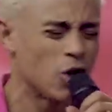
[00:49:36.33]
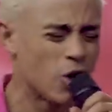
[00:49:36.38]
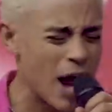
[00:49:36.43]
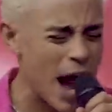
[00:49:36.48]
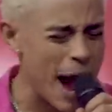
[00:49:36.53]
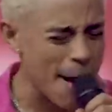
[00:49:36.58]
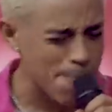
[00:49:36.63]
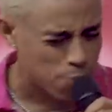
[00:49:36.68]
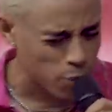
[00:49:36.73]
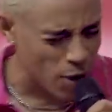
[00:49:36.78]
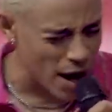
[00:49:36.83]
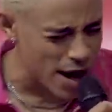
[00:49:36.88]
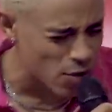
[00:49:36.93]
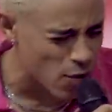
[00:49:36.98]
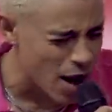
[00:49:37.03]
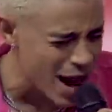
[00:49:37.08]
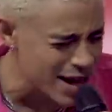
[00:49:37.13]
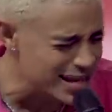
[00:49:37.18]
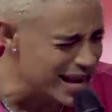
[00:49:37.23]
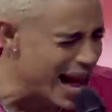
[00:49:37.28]
Lord, I
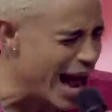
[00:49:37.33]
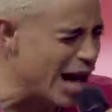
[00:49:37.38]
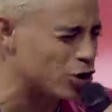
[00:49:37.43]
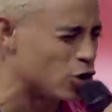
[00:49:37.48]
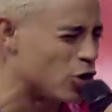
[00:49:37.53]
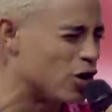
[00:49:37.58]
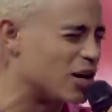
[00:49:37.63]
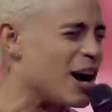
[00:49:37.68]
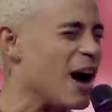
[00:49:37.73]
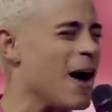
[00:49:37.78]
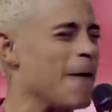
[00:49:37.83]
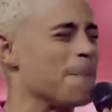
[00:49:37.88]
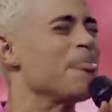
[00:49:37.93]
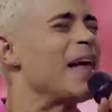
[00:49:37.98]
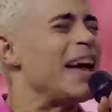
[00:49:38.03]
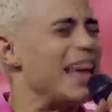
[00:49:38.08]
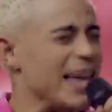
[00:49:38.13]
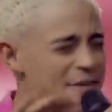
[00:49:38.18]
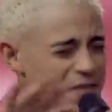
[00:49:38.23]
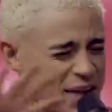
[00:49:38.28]
pray right now, Lord
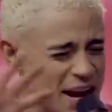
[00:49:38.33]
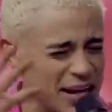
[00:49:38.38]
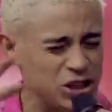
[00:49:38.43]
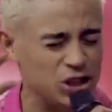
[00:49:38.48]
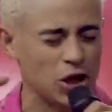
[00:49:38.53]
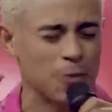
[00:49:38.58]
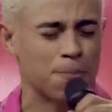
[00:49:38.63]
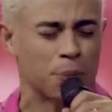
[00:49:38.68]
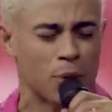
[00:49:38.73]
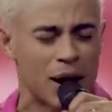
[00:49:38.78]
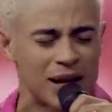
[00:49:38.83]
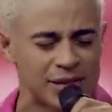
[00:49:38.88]
God, even even as your